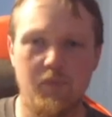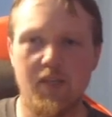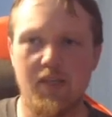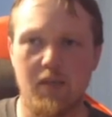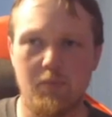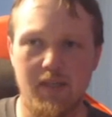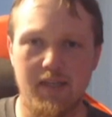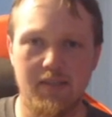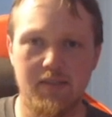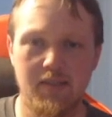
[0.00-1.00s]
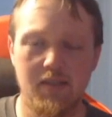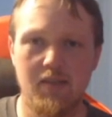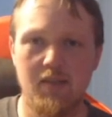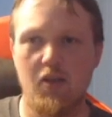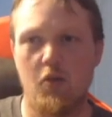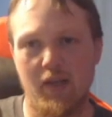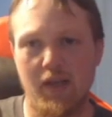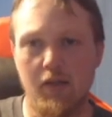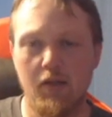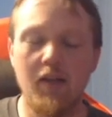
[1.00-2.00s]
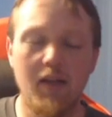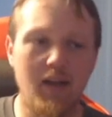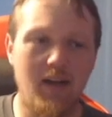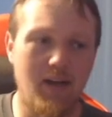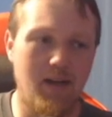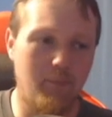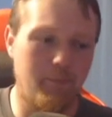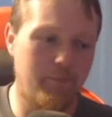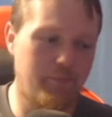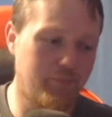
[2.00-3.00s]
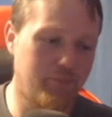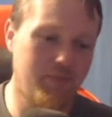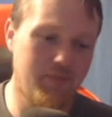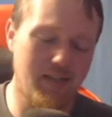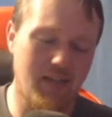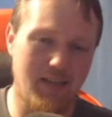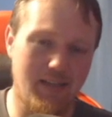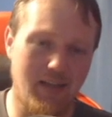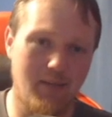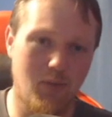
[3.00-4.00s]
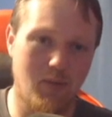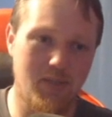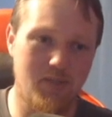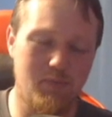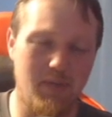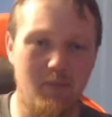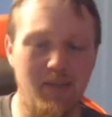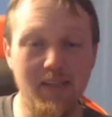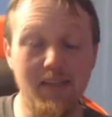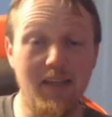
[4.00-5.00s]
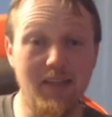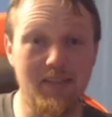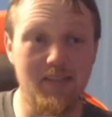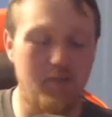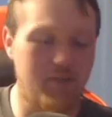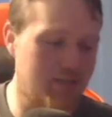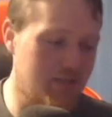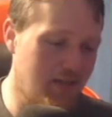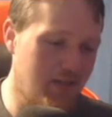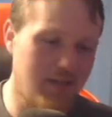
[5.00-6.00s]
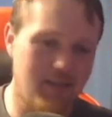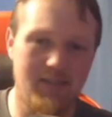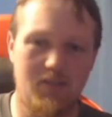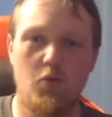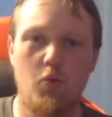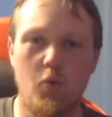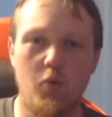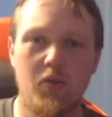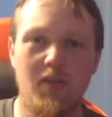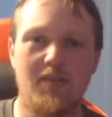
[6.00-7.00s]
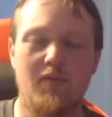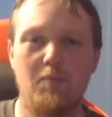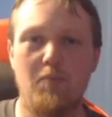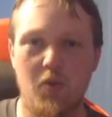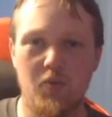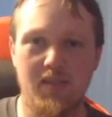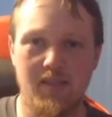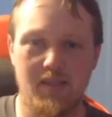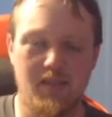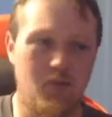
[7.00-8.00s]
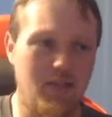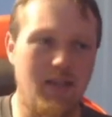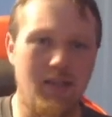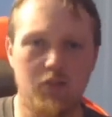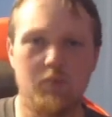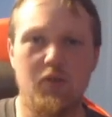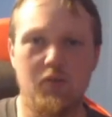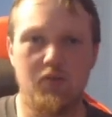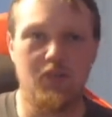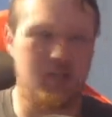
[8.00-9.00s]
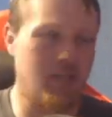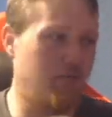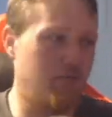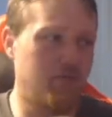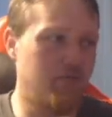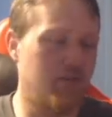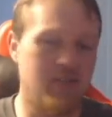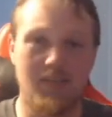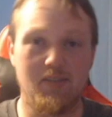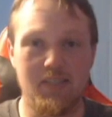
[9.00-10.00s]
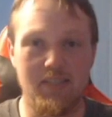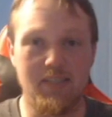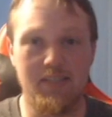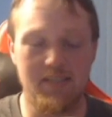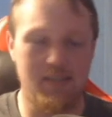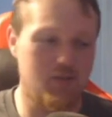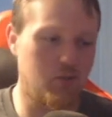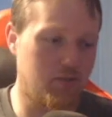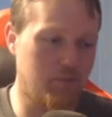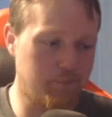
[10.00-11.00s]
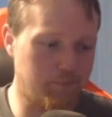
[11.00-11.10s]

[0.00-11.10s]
The gun plays okay. I wish it was better, but the gun itself is cool. You get different modes in it, and you get extra modes on top of DLCs, extra